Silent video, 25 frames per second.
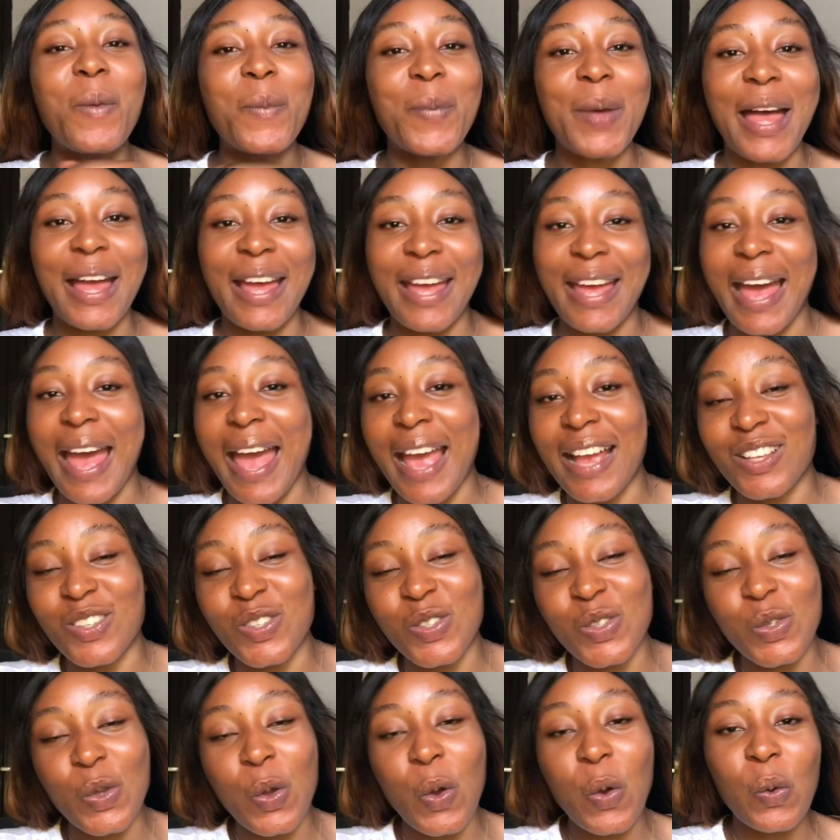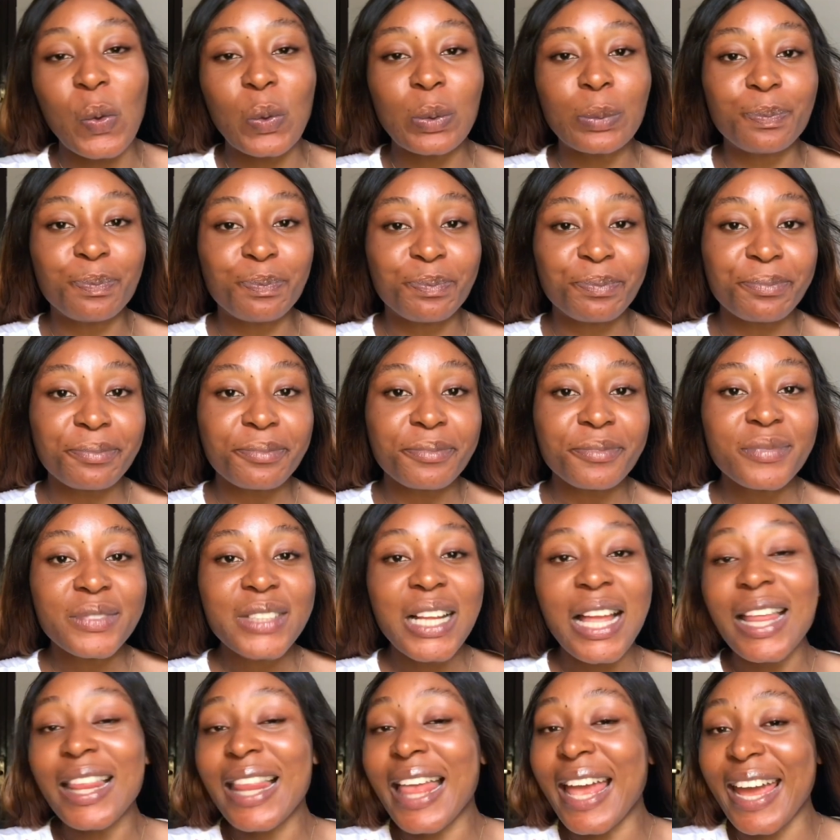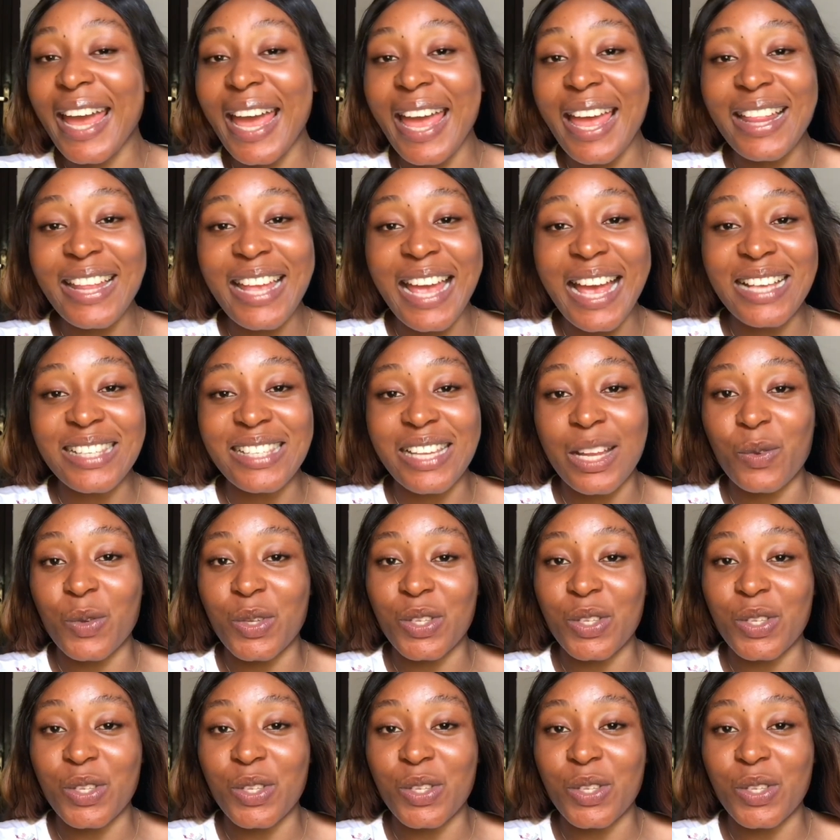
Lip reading: back guys. So like I earlier said,